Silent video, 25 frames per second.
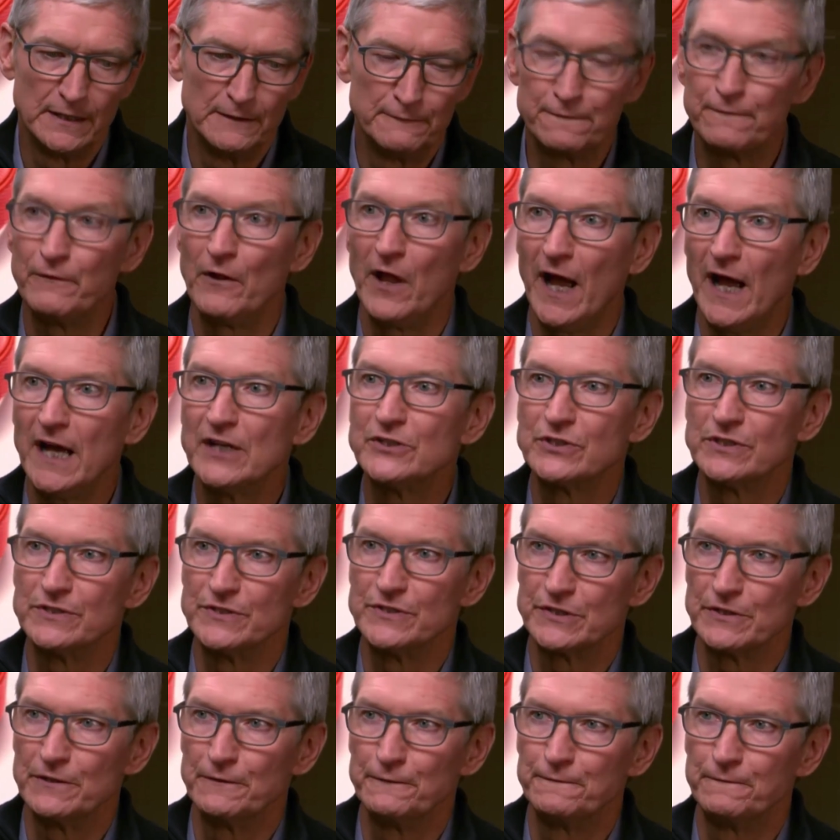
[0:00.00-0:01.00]
flash
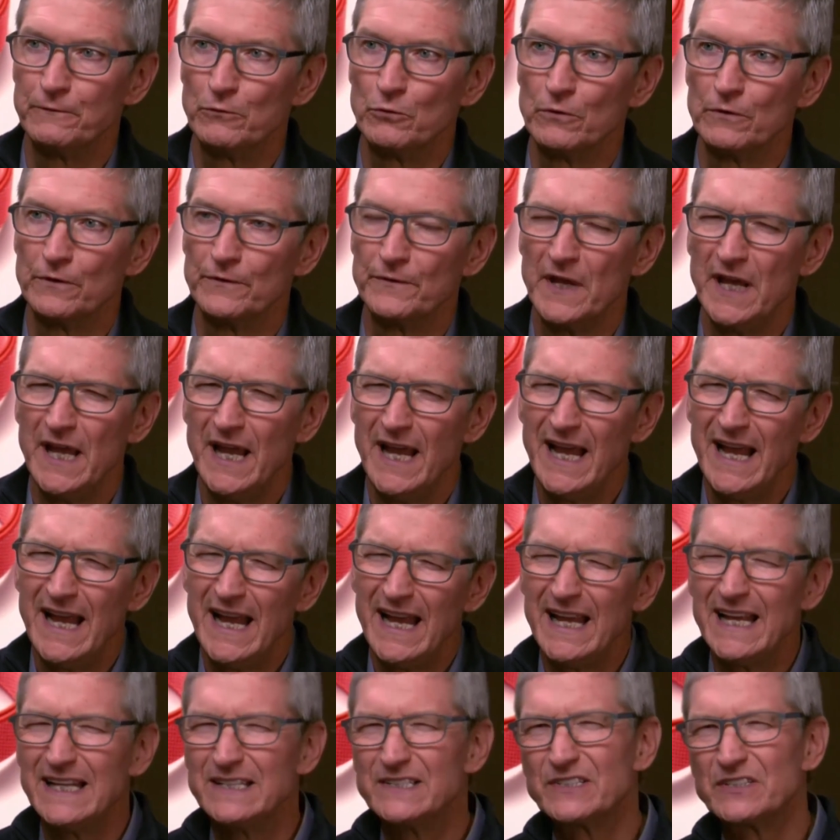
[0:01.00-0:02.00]
and so forth.
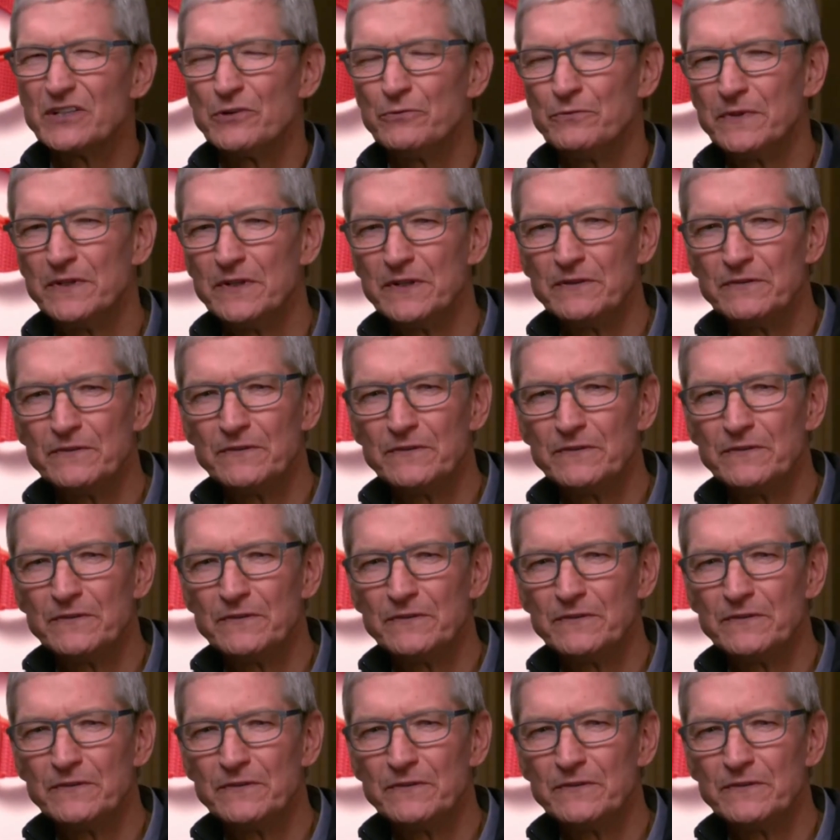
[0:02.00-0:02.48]
And so